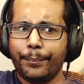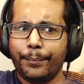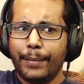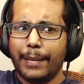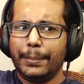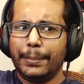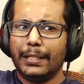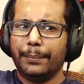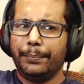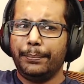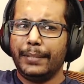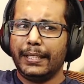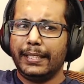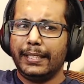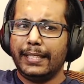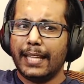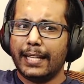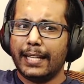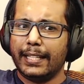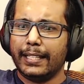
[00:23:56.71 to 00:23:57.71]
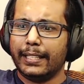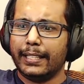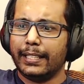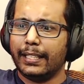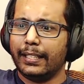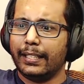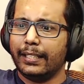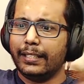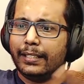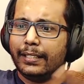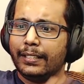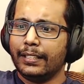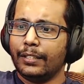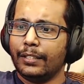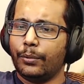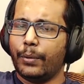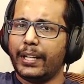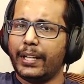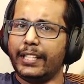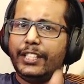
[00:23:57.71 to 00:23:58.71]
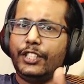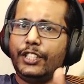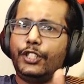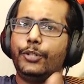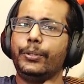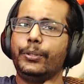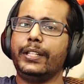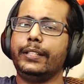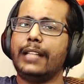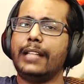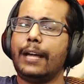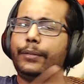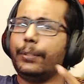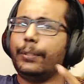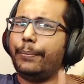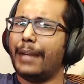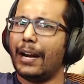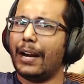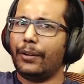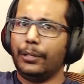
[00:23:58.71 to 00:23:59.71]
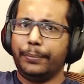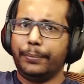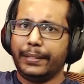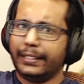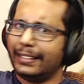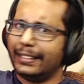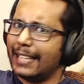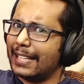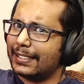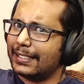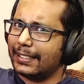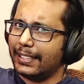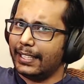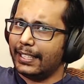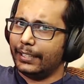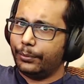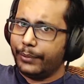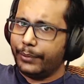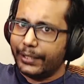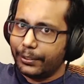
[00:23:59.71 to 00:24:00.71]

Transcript: Maybe the beginning when he's shooting down the barrel, but that's it.